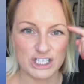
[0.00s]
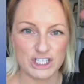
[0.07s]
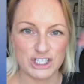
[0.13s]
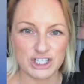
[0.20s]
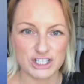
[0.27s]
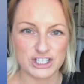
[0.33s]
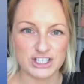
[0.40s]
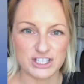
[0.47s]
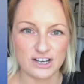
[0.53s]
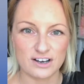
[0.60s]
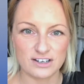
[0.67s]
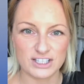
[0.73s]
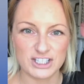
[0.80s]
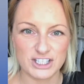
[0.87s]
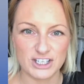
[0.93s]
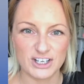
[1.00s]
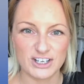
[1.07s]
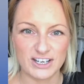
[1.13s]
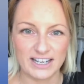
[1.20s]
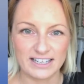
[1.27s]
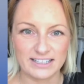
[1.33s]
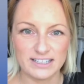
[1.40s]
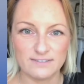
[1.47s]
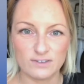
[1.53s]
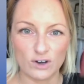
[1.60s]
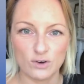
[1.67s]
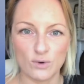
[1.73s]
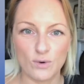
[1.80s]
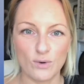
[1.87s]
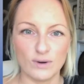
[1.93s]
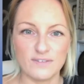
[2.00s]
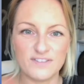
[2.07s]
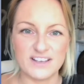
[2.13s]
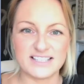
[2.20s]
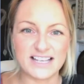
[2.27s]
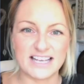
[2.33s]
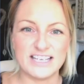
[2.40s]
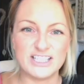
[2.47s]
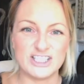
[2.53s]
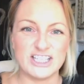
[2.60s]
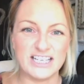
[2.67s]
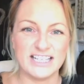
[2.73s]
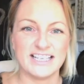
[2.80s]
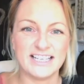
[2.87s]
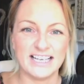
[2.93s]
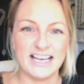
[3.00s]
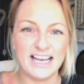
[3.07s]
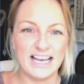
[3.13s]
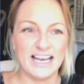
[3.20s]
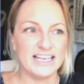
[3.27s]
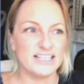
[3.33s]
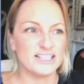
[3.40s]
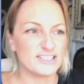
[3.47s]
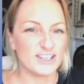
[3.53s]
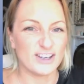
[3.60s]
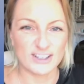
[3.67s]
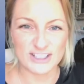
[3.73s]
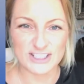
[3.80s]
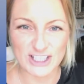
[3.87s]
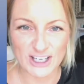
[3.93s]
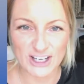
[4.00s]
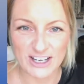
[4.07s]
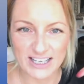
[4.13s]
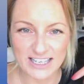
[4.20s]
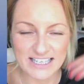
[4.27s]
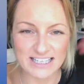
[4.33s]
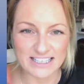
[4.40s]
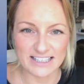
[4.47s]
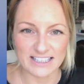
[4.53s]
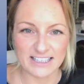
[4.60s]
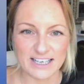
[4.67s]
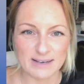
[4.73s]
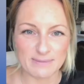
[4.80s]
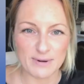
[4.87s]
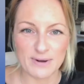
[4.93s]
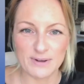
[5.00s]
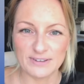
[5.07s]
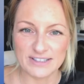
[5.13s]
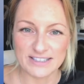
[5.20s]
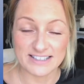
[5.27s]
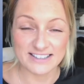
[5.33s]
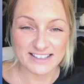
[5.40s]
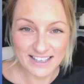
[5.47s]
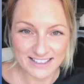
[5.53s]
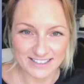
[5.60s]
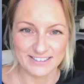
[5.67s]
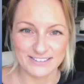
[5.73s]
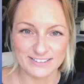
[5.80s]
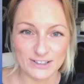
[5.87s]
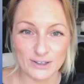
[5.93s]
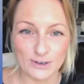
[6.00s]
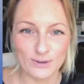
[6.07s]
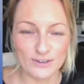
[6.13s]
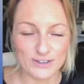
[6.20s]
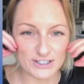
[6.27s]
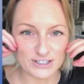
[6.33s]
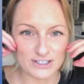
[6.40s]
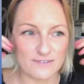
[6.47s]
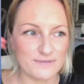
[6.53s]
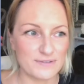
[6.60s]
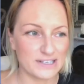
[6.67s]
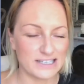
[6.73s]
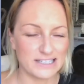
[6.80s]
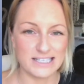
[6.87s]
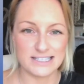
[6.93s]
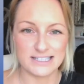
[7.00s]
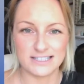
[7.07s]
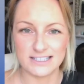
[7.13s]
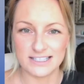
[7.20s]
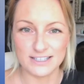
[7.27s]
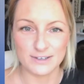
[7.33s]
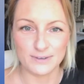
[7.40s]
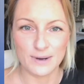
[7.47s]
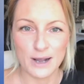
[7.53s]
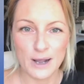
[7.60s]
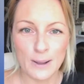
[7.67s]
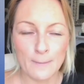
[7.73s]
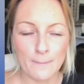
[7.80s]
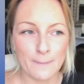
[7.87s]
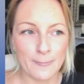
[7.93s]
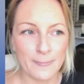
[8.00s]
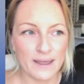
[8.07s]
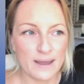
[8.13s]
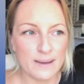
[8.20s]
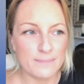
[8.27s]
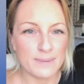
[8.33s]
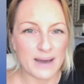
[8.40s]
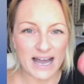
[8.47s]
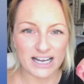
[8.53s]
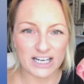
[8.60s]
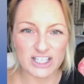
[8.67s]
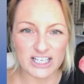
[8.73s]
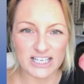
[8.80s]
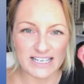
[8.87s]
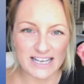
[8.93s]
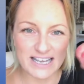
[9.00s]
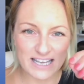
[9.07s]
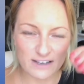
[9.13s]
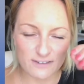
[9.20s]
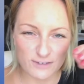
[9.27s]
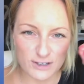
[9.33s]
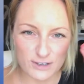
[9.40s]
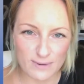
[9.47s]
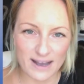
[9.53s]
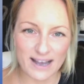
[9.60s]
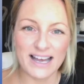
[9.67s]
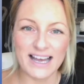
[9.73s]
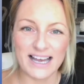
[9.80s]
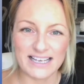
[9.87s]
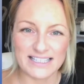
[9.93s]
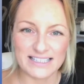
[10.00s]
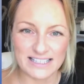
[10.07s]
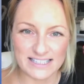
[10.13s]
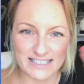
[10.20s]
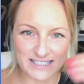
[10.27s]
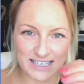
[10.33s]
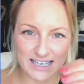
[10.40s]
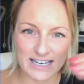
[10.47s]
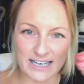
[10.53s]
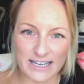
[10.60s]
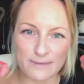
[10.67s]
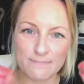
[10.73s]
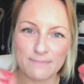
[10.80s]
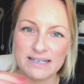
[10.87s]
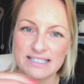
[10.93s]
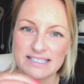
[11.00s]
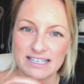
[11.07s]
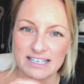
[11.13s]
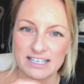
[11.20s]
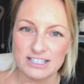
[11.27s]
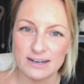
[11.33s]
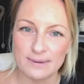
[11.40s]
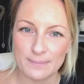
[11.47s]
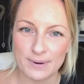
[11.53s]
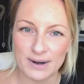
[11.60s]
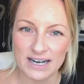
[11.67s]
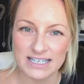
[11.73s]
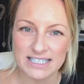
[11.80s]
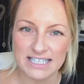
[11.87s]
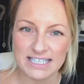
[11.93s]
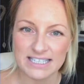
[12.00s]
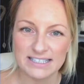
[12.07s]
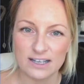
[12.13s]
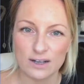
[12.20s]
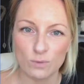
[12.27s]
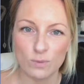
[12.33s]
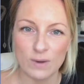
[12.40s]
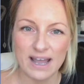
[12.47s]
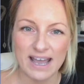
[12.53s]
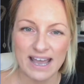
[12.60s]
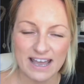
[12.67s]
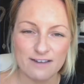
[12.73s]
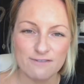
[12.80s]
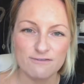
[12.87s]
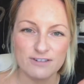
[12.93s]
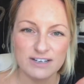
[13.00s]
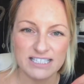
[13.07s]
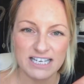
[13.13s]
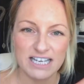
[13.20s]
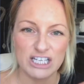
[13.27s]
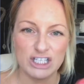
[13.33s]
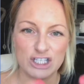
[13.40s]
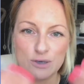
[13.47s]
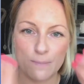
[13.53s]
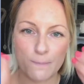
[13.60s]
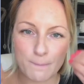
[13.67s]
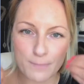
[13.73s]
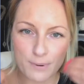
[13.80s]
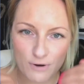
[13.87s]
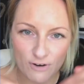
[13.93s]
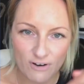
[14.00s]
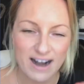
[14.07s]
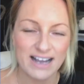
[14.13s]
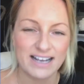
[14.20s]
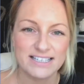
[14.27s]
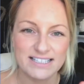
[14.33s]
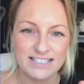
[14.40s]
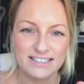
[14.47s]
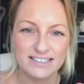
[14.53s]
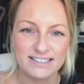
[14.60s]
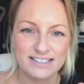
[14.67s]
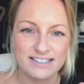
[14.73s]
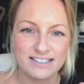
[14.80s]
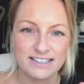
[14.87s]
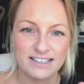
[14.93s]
just start churning. You've got all of this energy and you start churning and you're thinking about all these things and all the stuff that you need to do. Actually, if you had this daily meditation practice where every day you practice